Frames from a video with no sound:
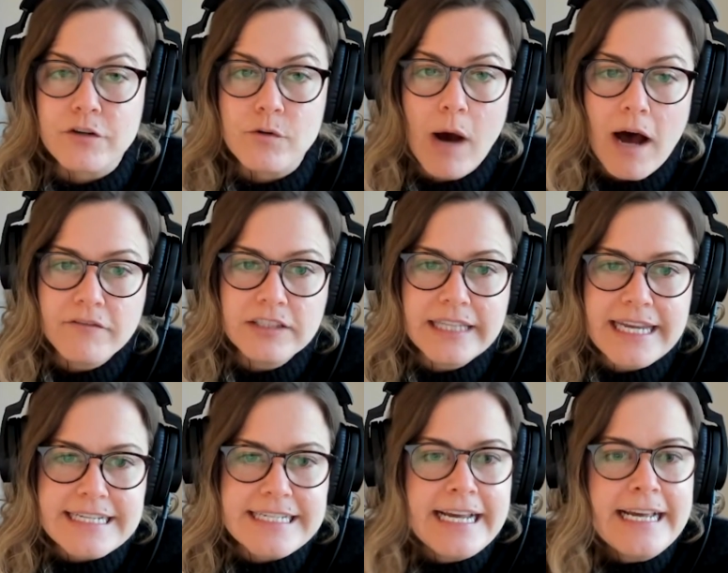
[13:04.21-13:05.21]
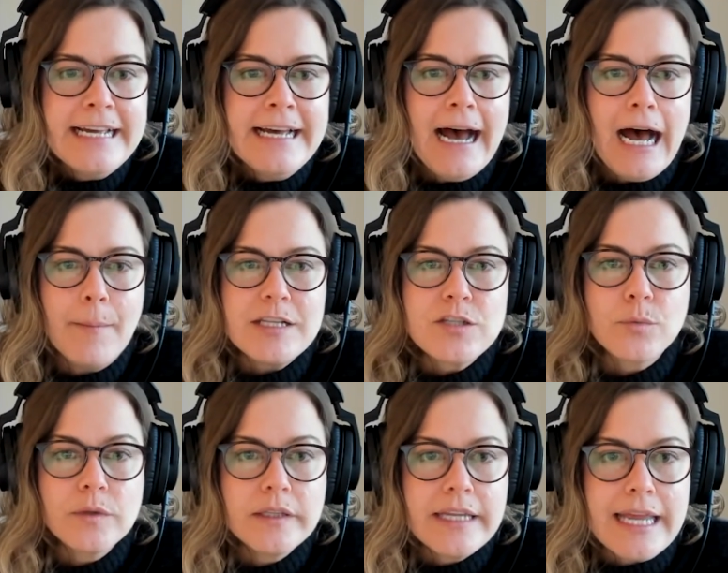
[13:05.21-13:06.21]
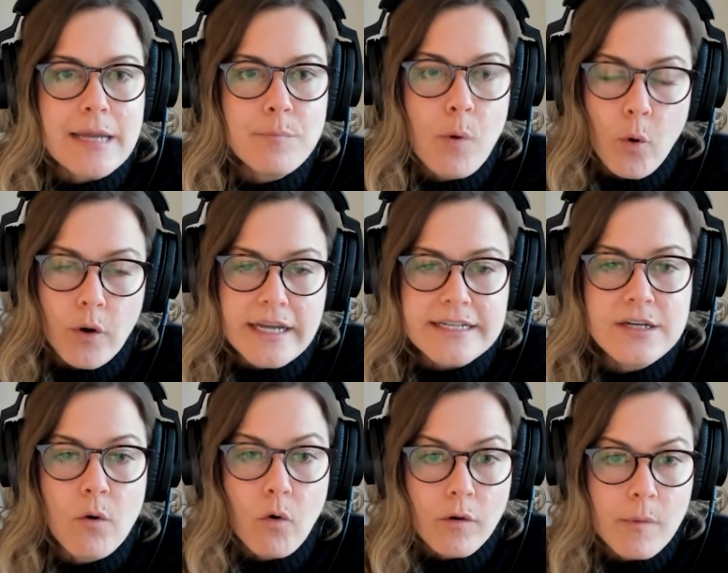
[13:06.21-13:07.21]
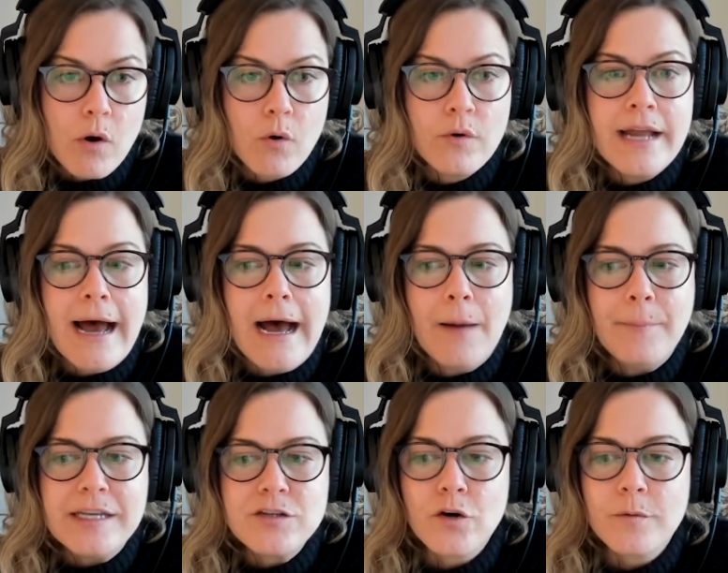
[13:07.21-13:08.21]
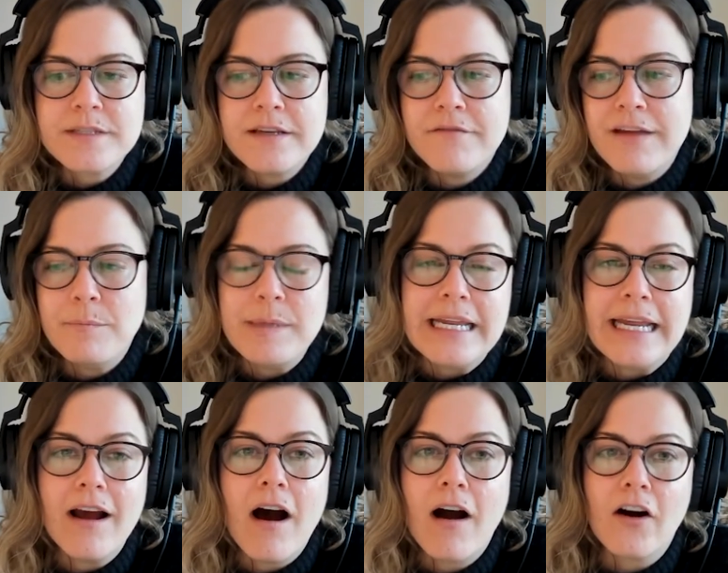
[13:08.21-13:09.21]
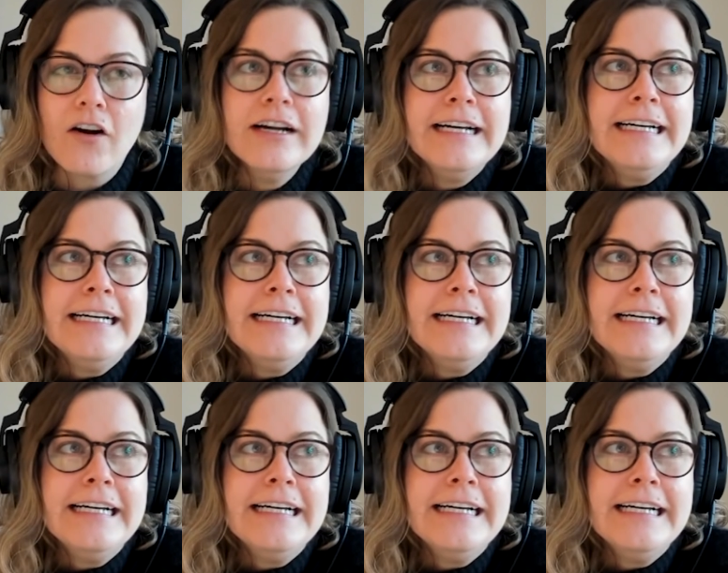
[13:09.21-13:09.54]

you ovulate. It's a really important hormone in terms of it being our